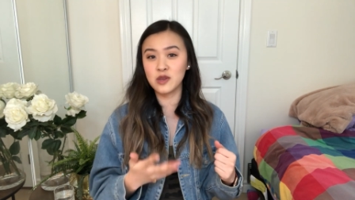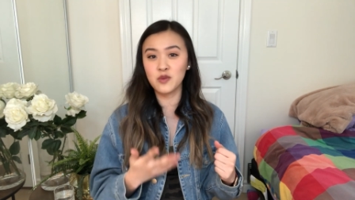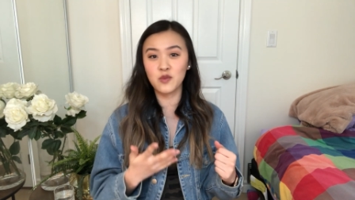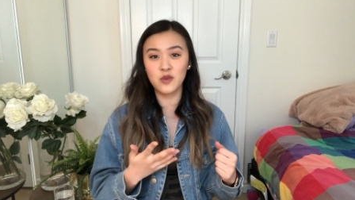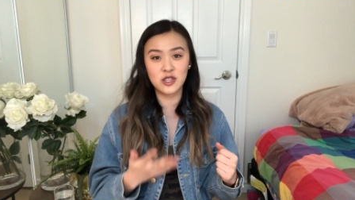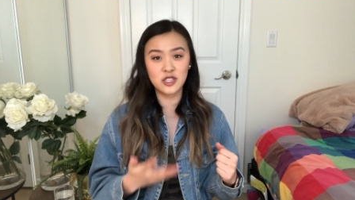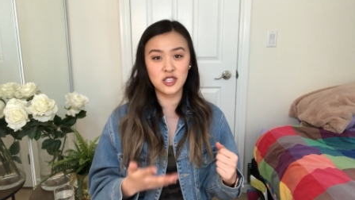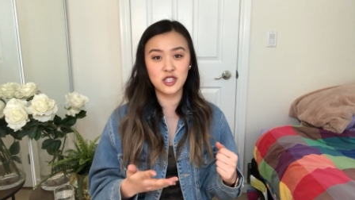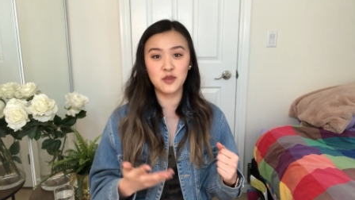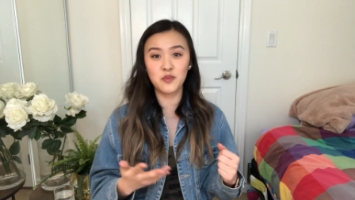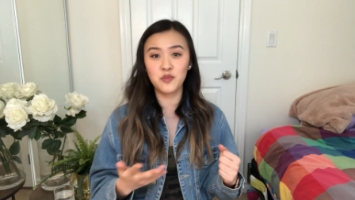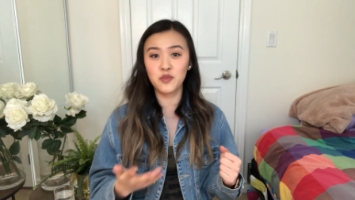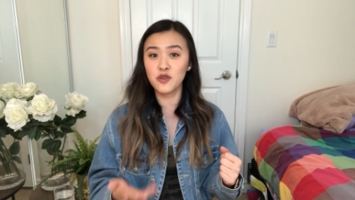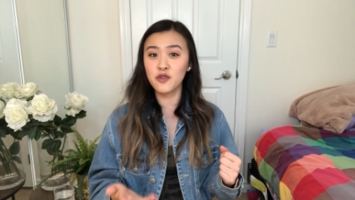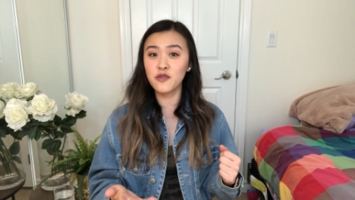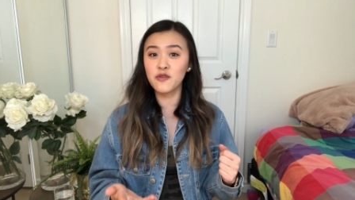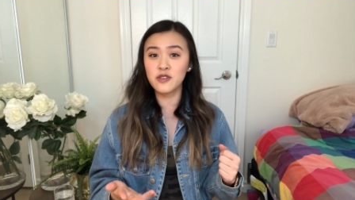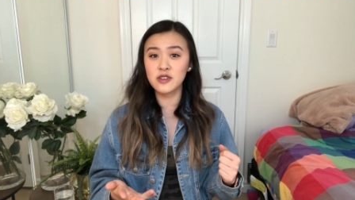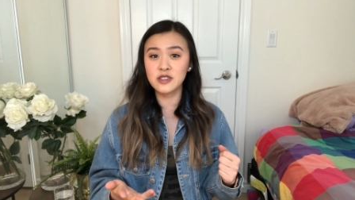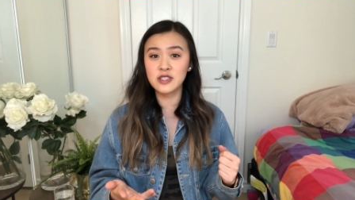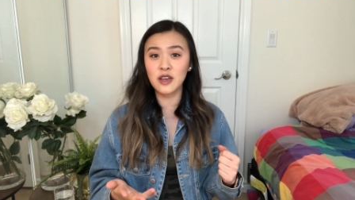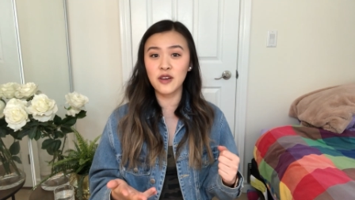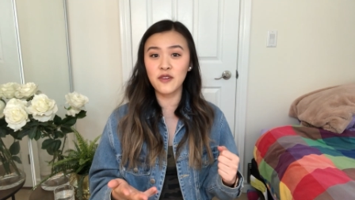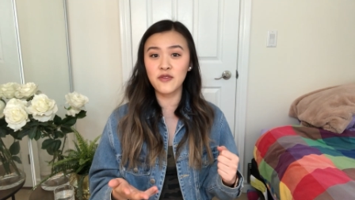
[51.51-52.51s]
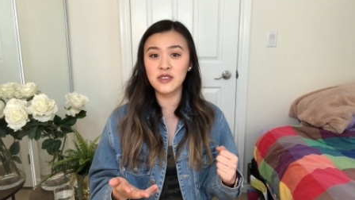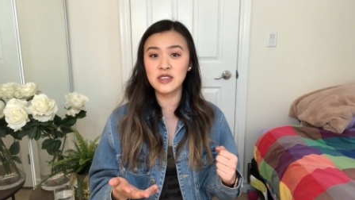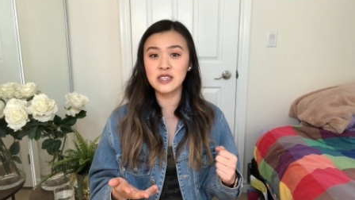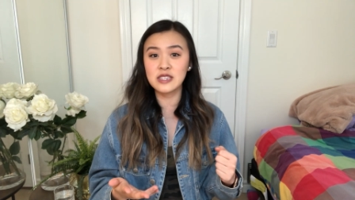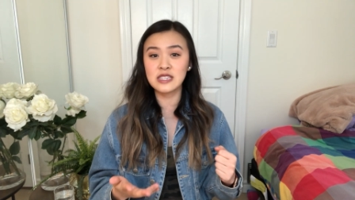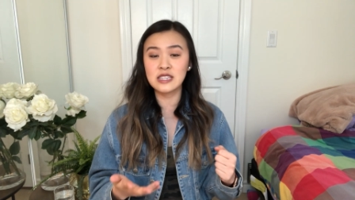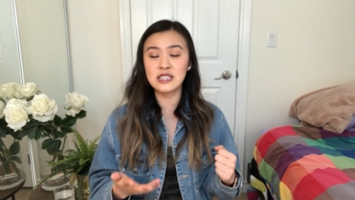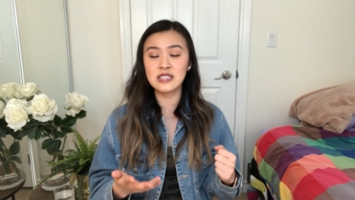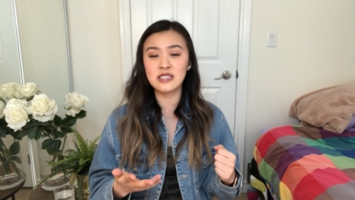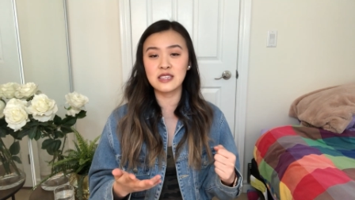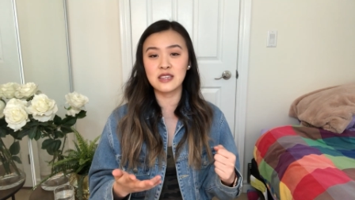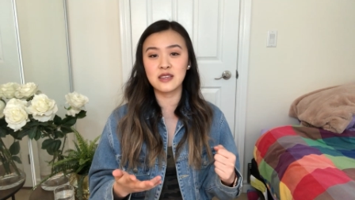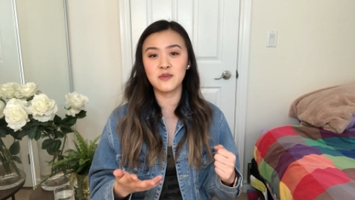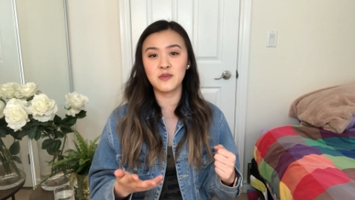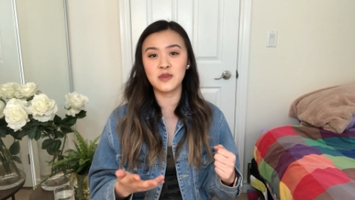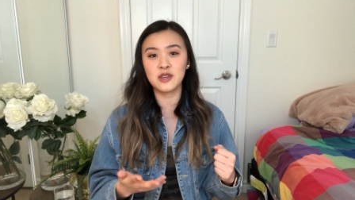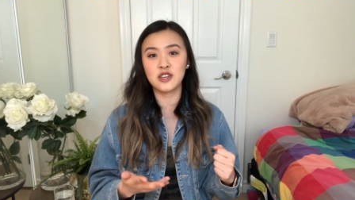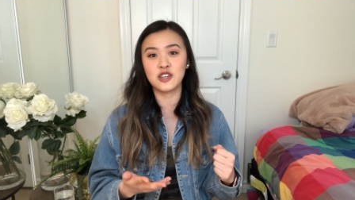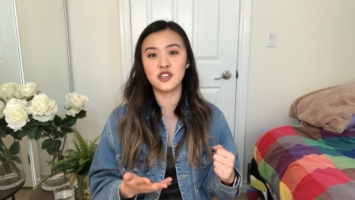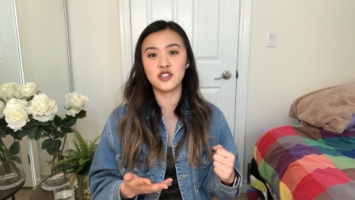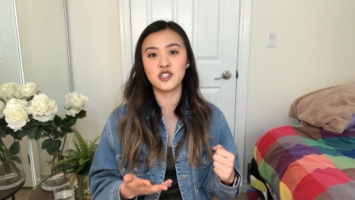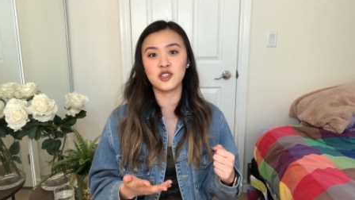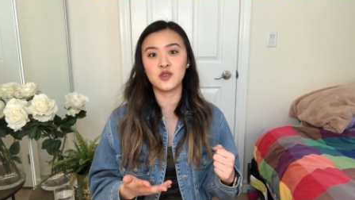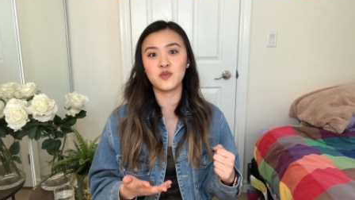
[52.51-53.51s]
wants to prove herself this season
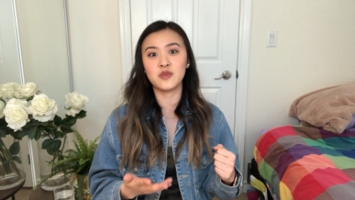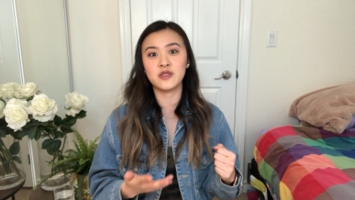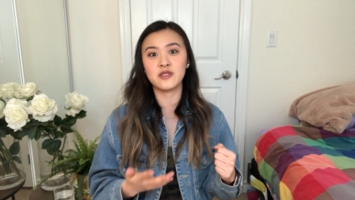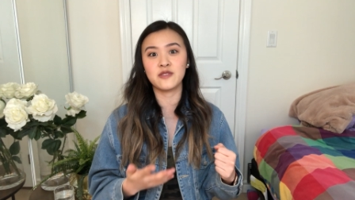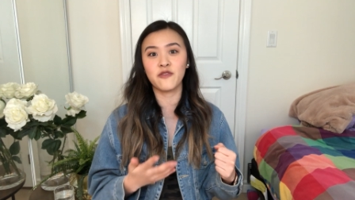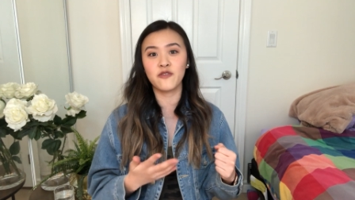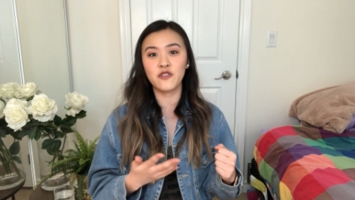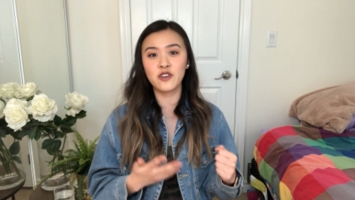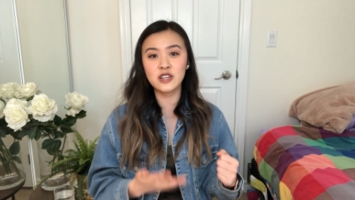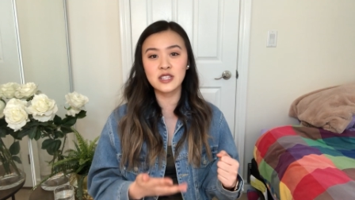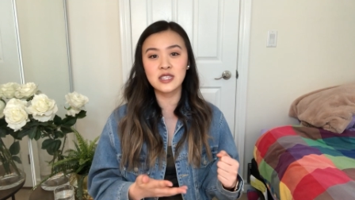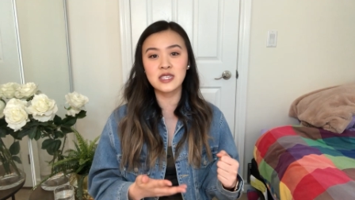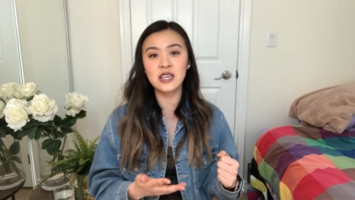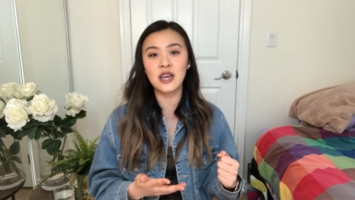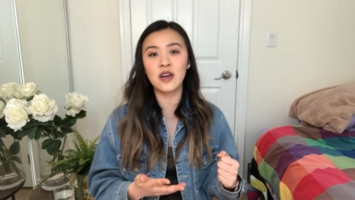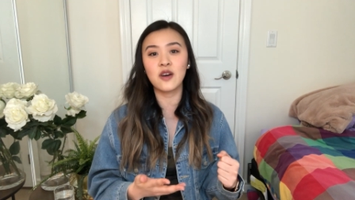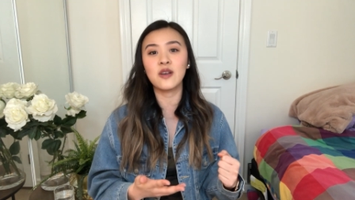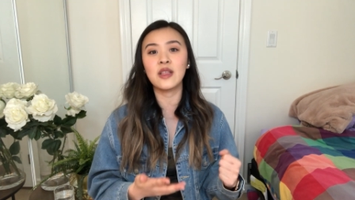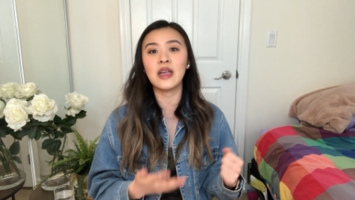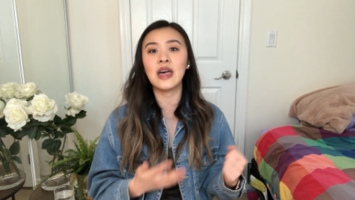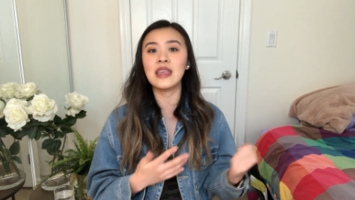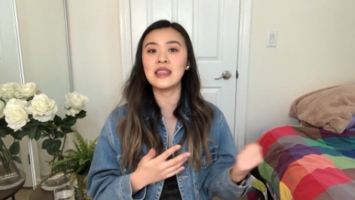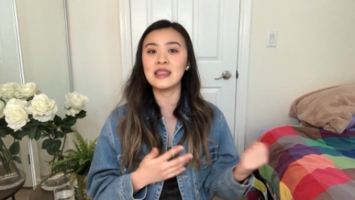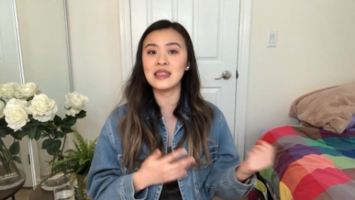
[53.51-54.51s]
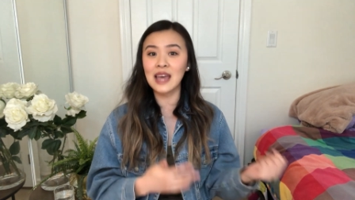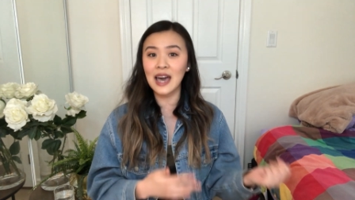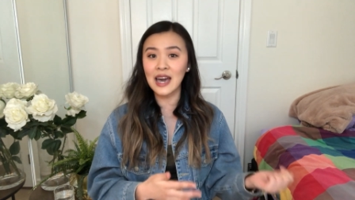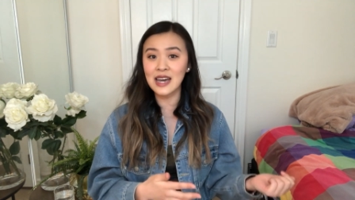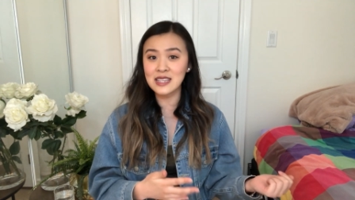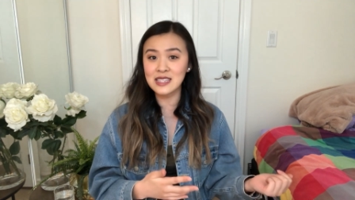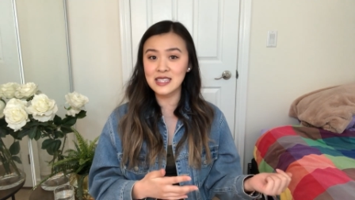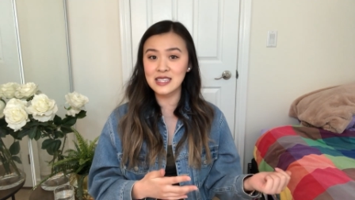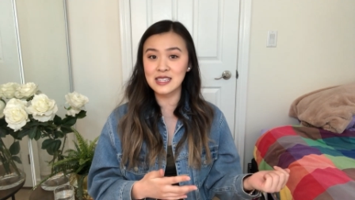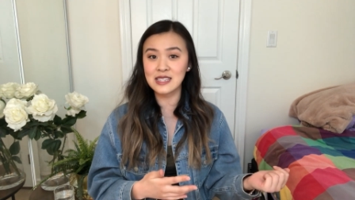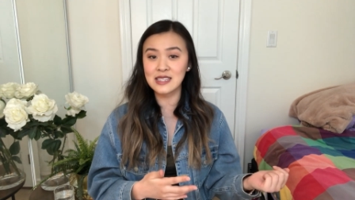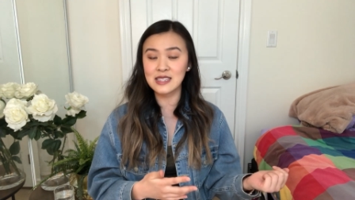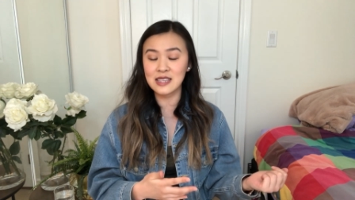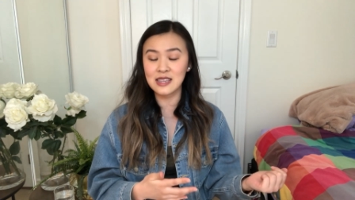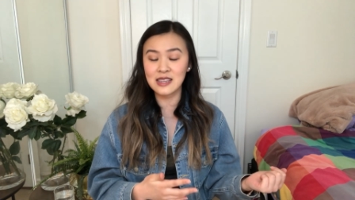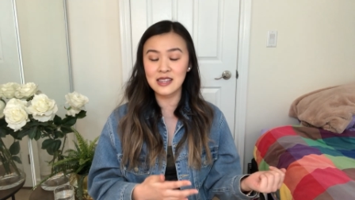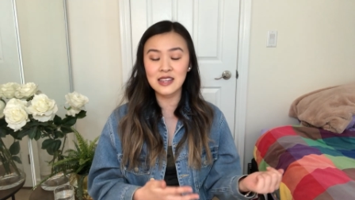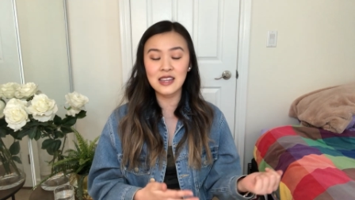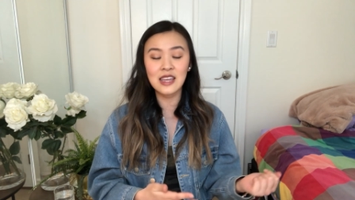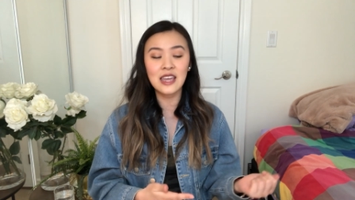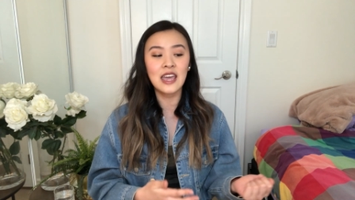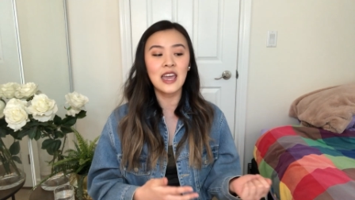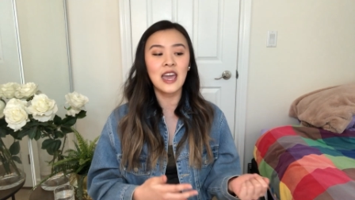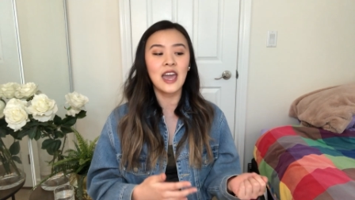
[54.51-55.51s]
because she was first out last season,